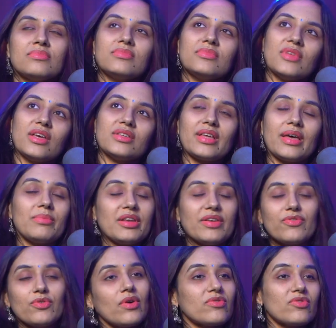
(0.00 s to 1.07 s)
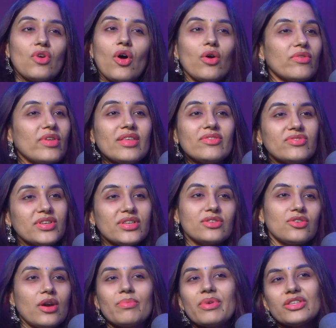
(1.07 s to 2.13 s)
Yes, I believe so. History is
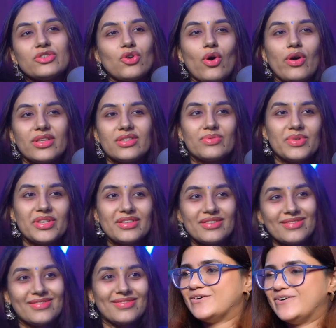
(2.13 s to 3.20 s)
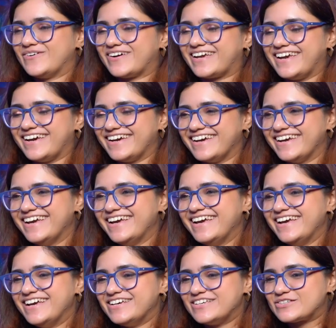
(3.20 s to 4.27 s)
not my strongest suite. Okay.
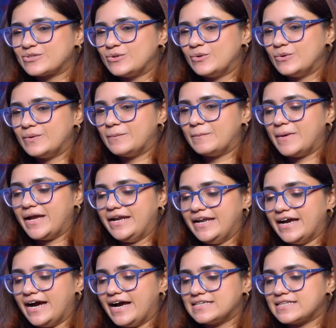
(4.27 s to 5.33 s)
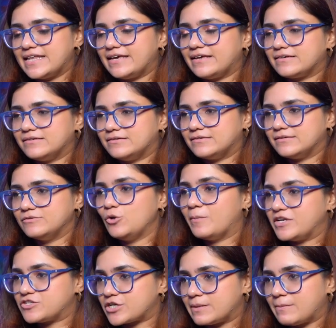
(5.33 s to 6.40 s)
So India has like you
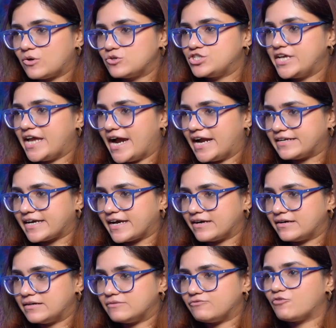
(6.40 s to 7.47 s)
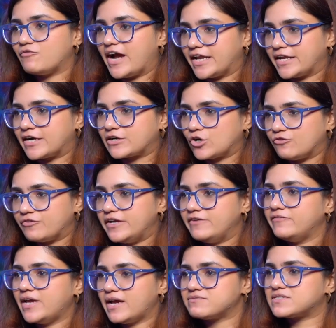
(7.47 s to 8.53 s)
mentioned about GI tag for Wayanad coffee.
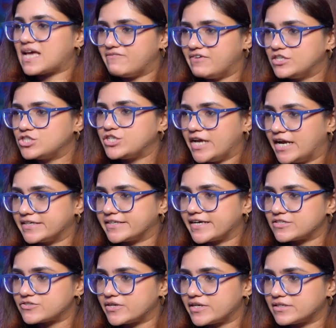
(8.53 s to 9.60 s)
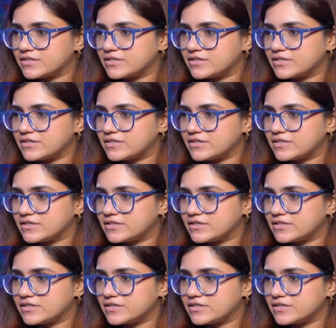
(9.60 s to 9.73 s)
We have 7 GI tags, right?